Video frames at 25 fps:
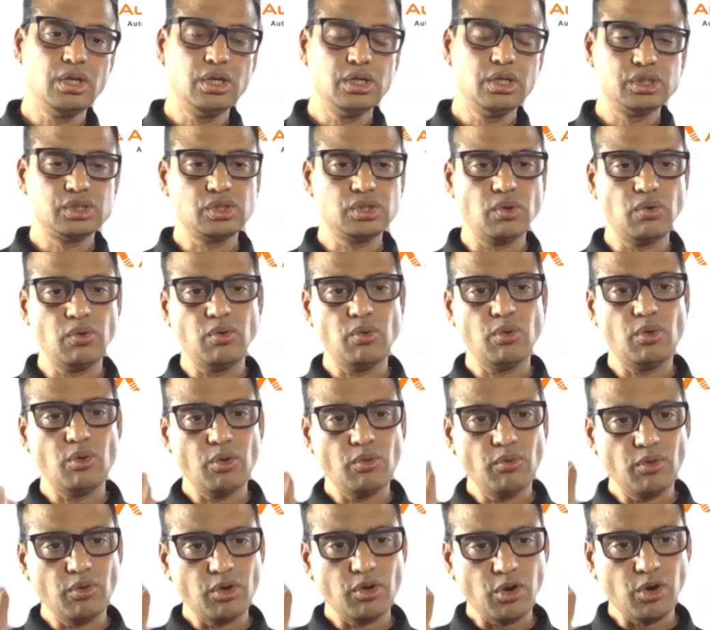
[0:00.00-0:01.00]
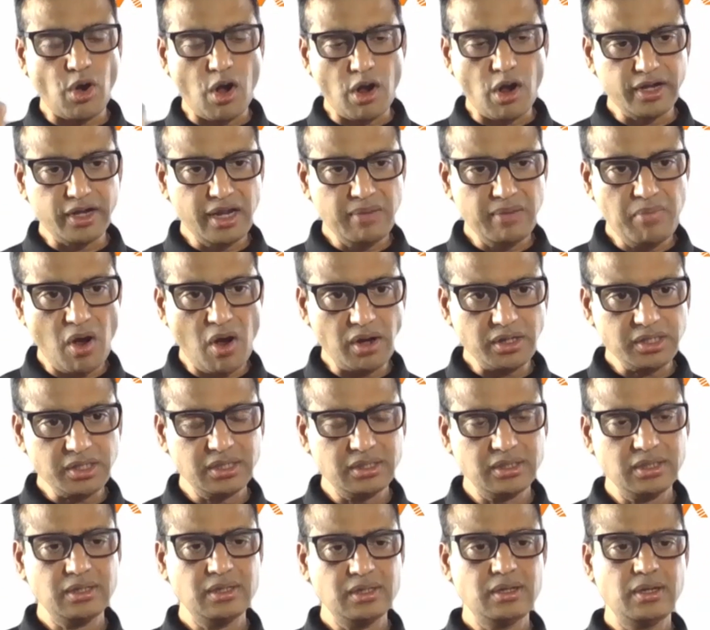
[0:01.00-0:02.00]
So Cognibot,
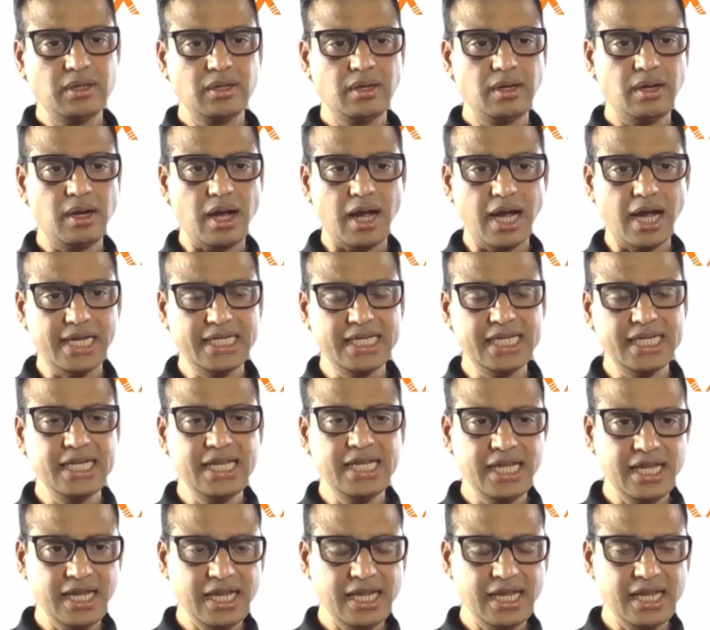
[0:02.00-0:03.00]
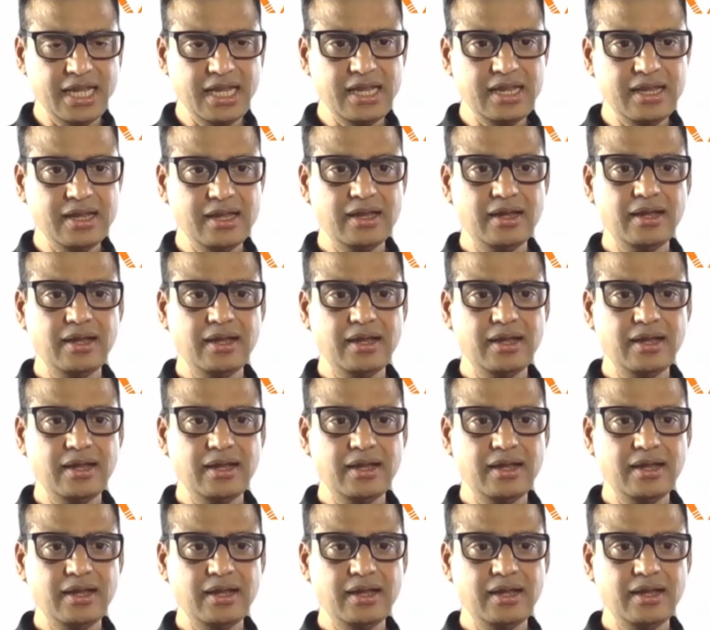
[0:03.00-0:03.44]
IDDE,